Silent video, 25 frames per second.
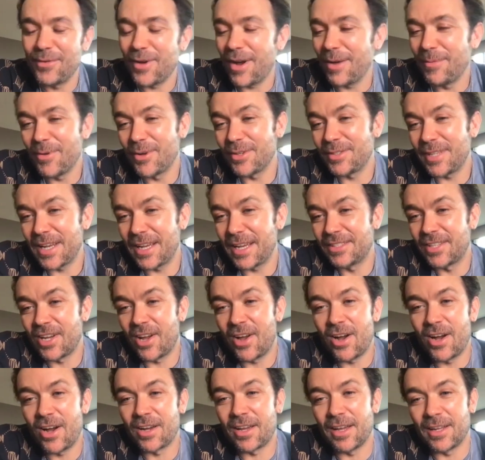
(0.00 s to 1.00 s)
I'm not saying
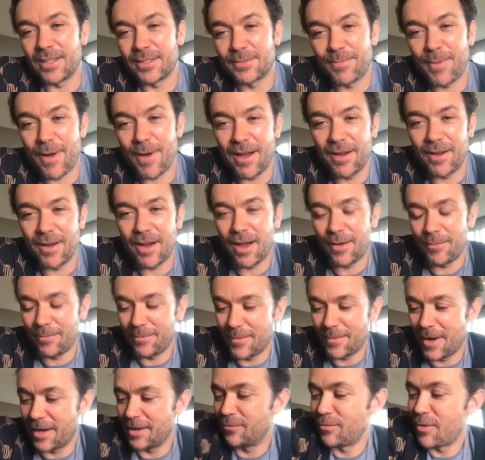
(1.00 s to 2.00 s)
targets, but
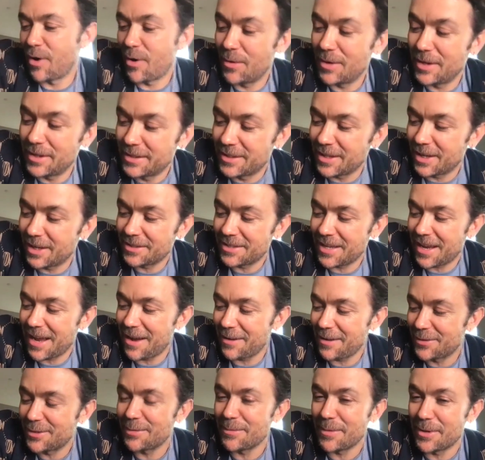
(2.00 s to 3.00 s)
Rowan does
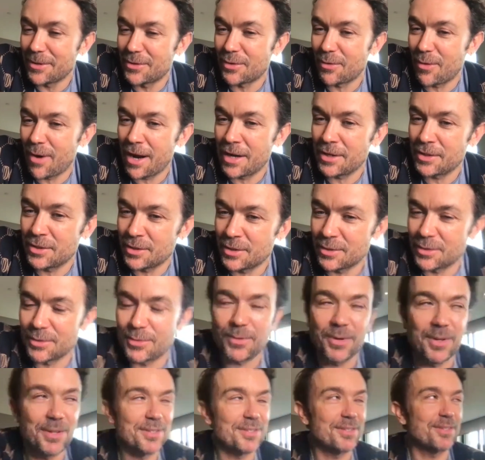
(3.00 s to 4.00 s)
have some interactions
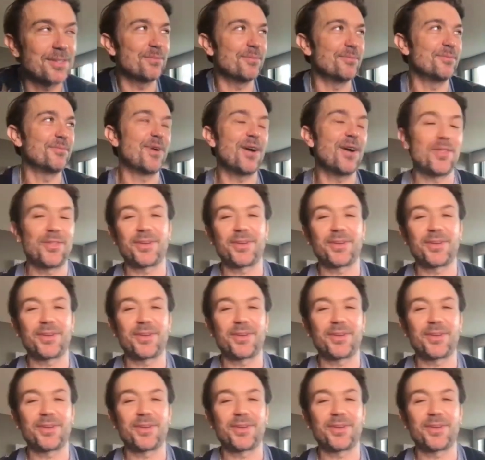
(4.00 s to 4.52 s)
with some other